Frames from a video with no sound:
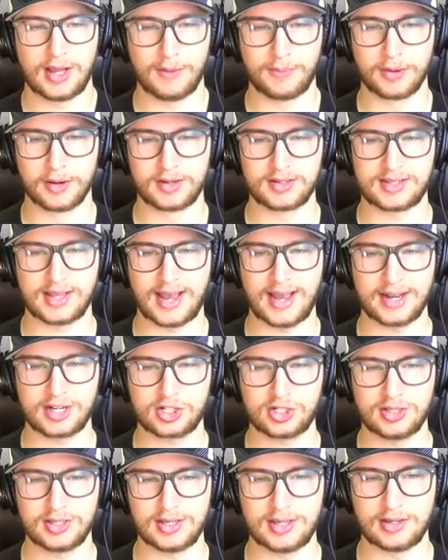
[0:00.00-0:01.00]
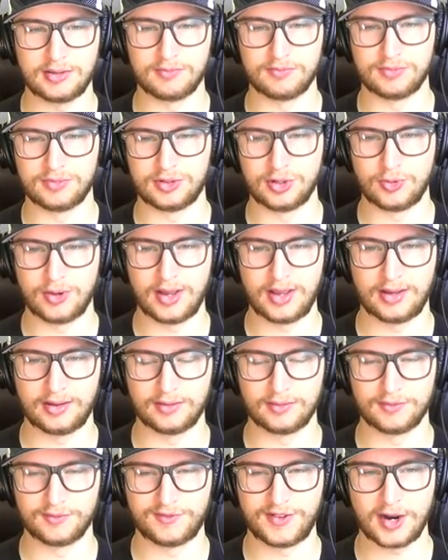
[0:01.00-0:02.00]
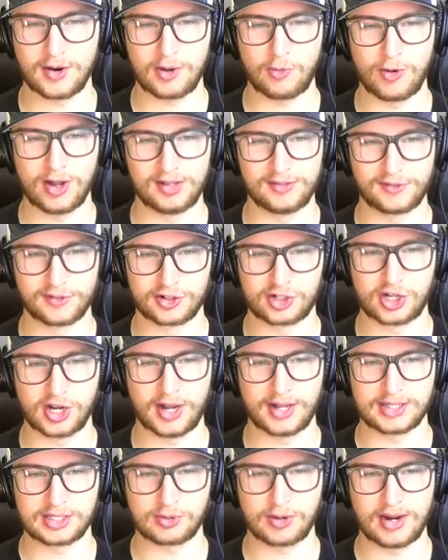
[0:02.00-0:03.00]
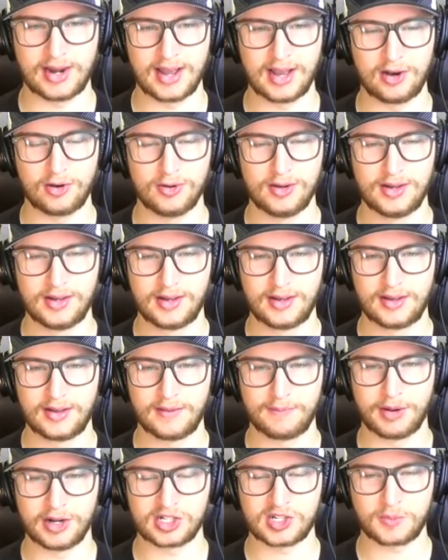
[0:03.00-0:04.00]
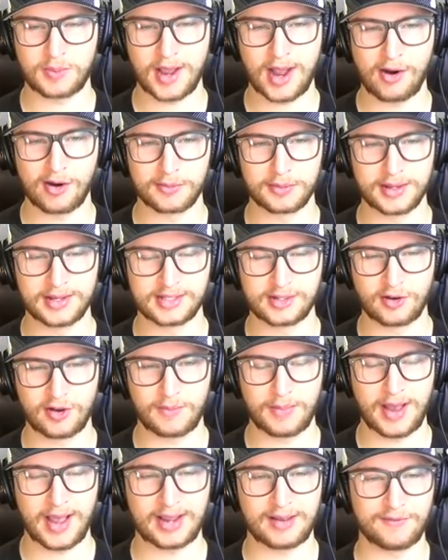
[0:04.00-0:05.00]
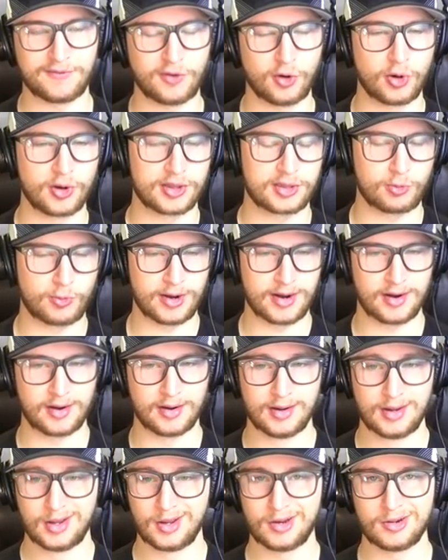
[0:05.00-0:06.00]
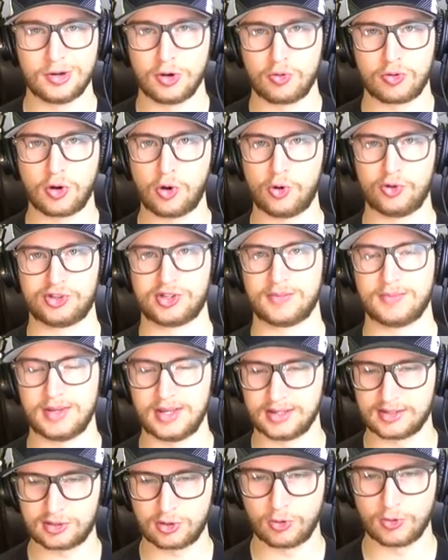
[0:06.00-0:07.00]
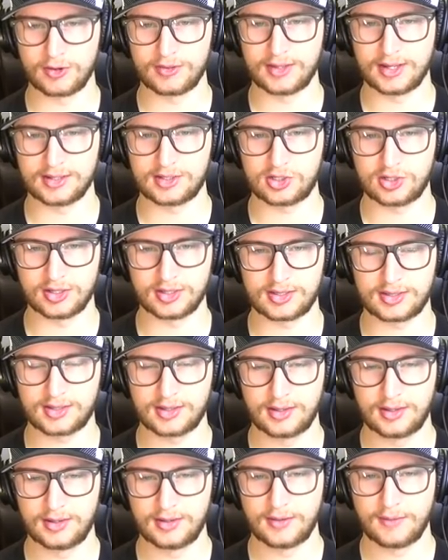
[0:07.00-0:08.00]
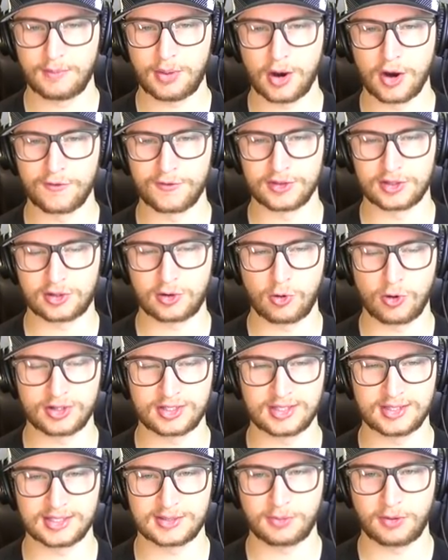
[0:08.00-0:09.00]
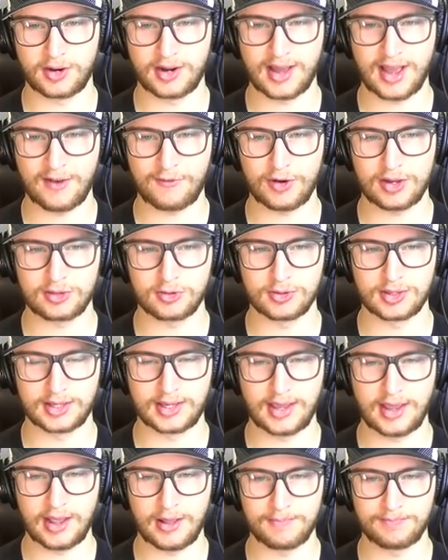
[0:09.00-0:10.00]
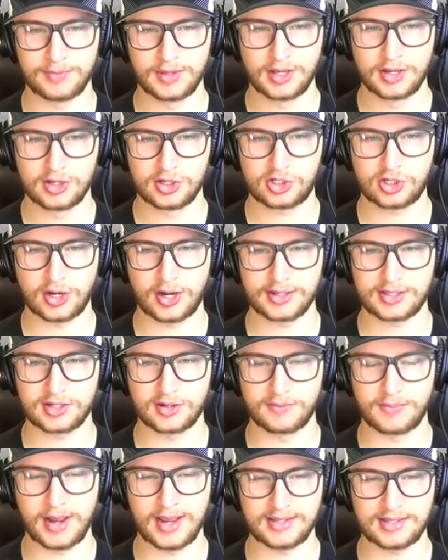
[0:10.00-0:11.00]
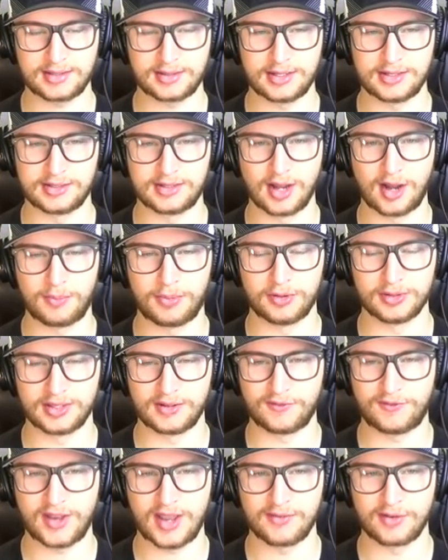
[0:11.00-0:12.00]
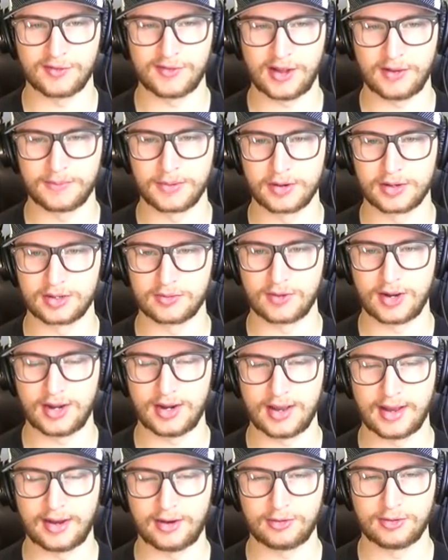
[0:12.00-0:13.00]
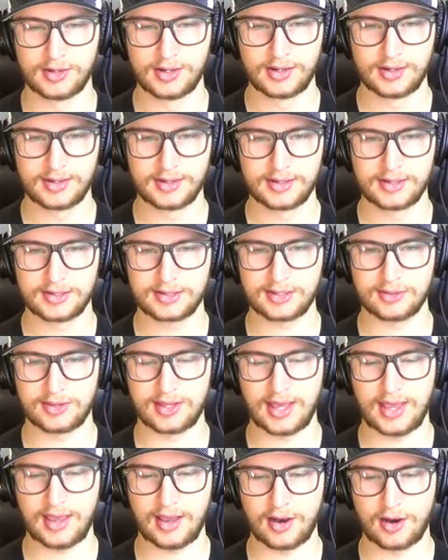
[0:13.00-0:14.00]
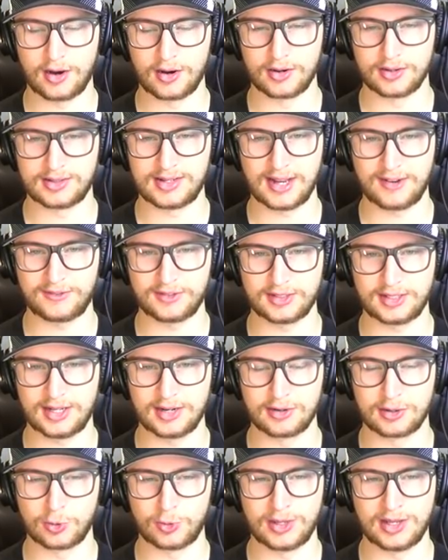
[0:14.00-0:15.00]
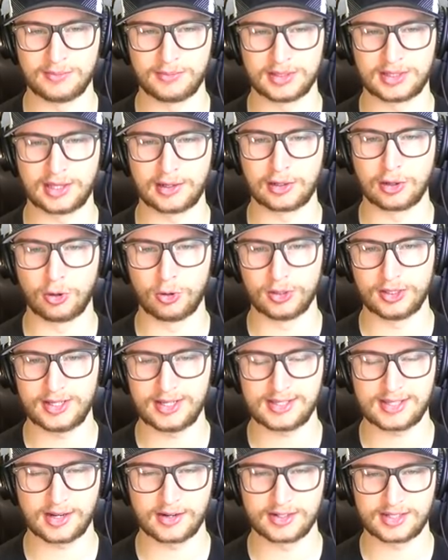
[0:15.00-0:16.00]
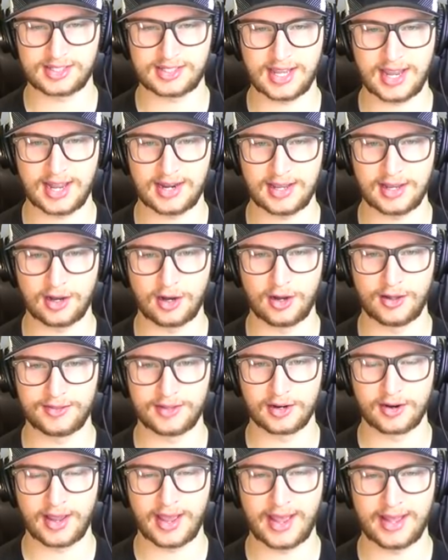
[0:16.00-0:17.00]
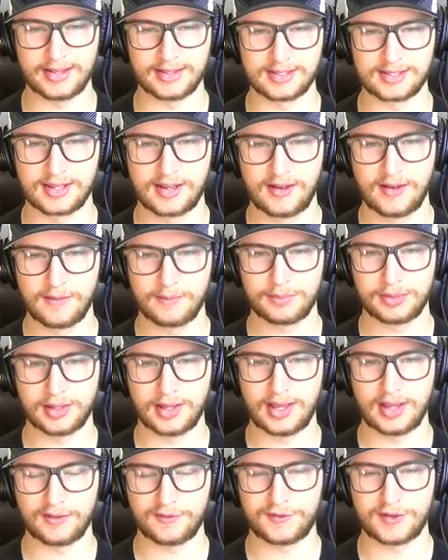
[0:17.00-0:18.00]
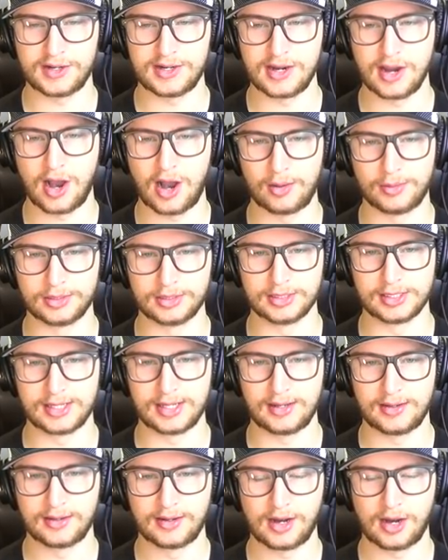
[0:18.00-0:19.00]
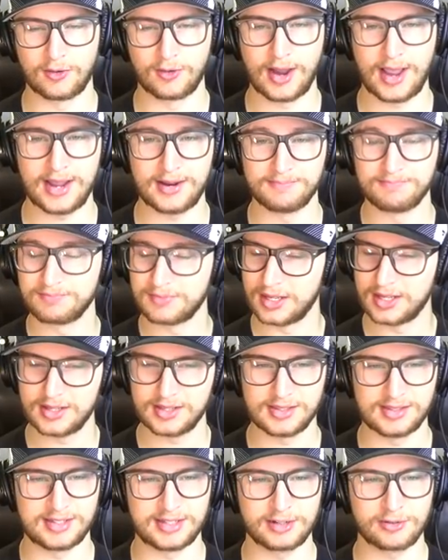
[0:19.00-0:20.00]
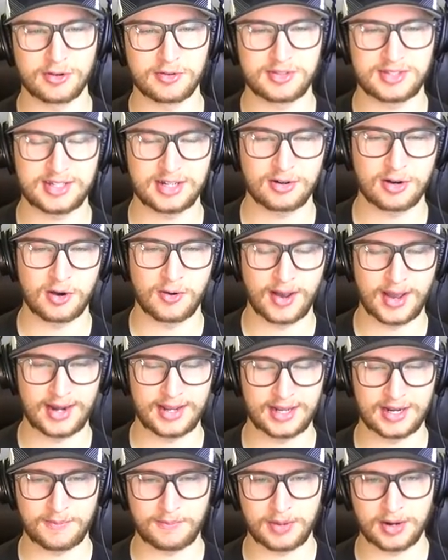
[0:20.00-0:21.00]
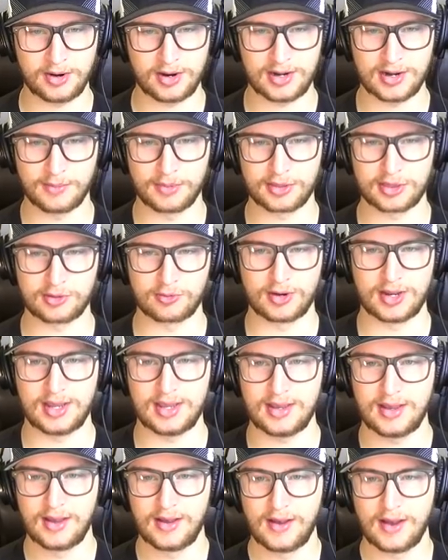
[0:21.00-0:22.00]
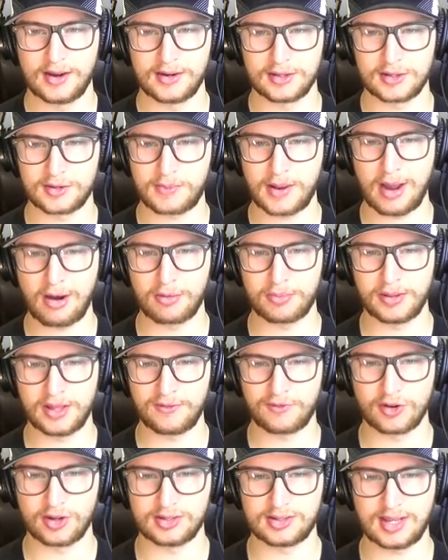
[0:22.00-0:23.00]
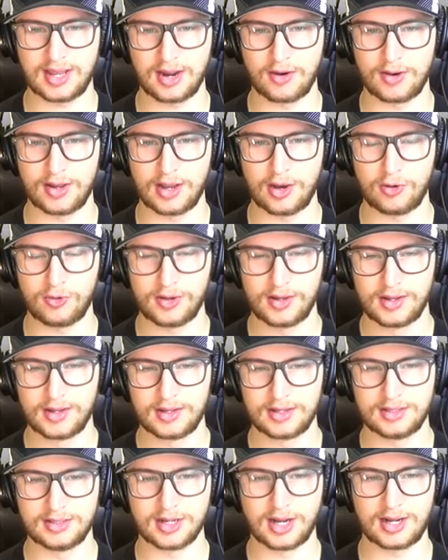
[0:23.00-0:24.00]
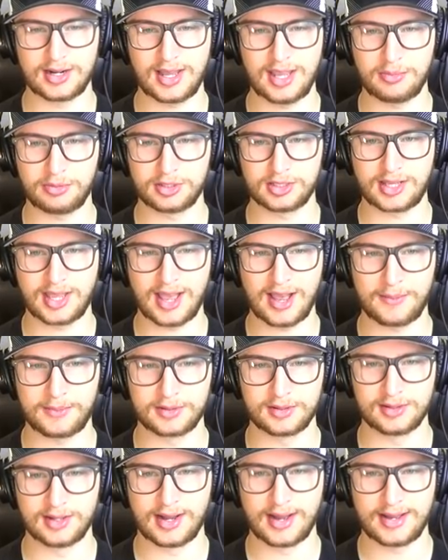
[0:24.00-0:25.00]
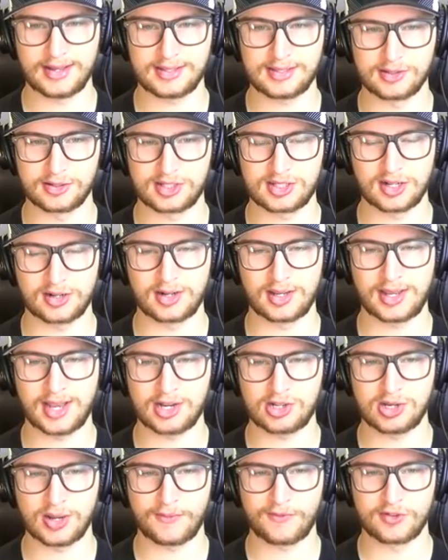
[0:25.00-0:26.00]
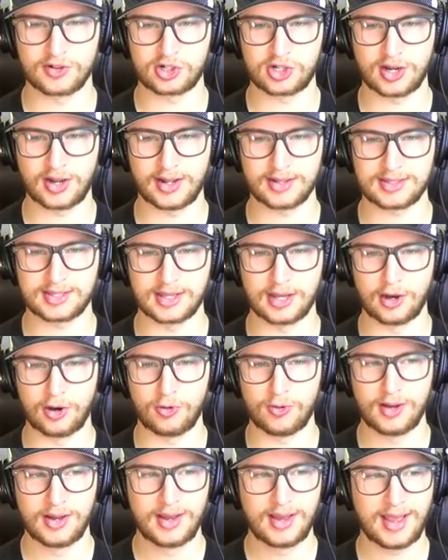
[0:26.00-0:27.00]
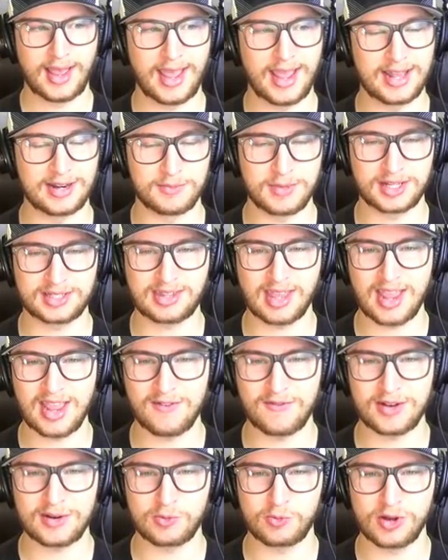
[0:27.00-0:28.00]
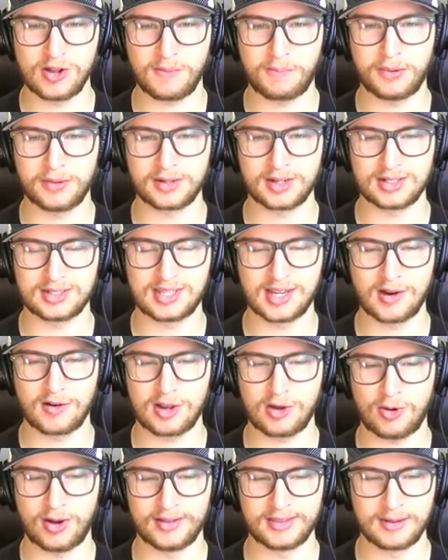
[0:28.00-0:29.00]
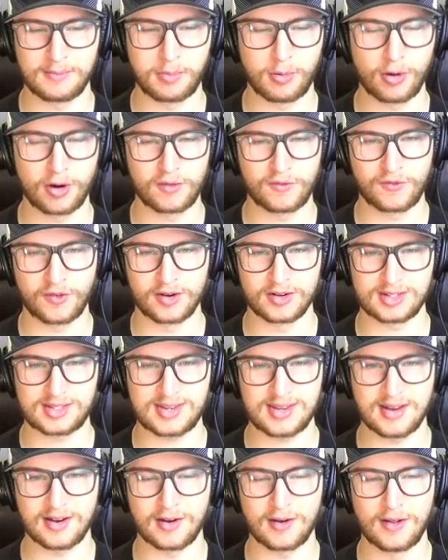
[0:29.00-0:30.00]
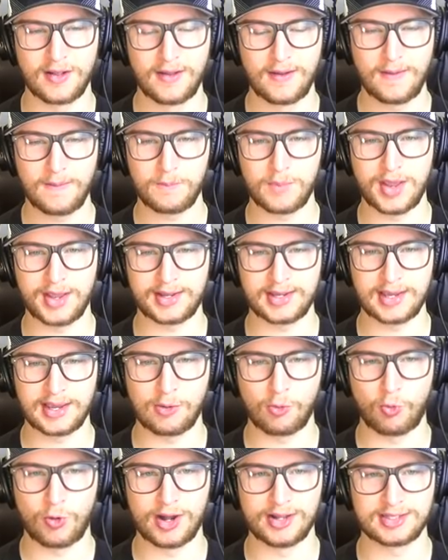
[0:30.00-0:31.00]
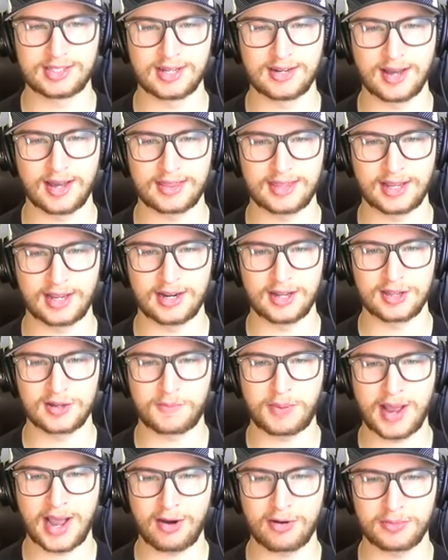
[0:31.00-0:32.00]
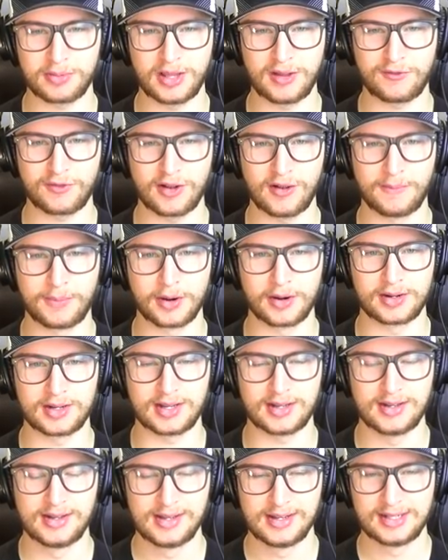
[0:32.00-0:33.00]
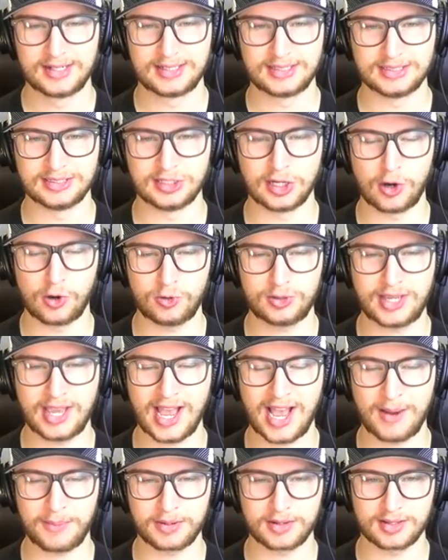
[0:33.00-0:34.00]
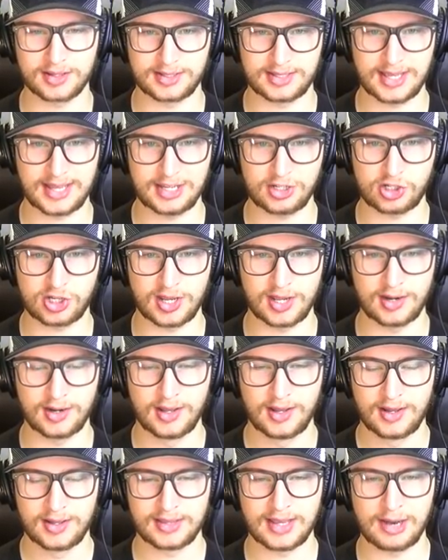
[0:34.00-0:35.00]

Alberta's actually doing very well for shots right now. Bunch of power plays going back and forth where no goals are being scored. That's just par for the course at this point. Halfway through the game, shots are basically doubled in favor of Alberta right now. So they are definitely here to win, but the goalies are standing on their heads, playing phenomenally. All right, 0 0 heading into period number three. Another power play for Ontario. Not able to capitalize. They're starting to catch up for shots, though. And McDavid will put Ontario on the board first here, making it 1 to nothing. Another power play for Alberta. No capitalization.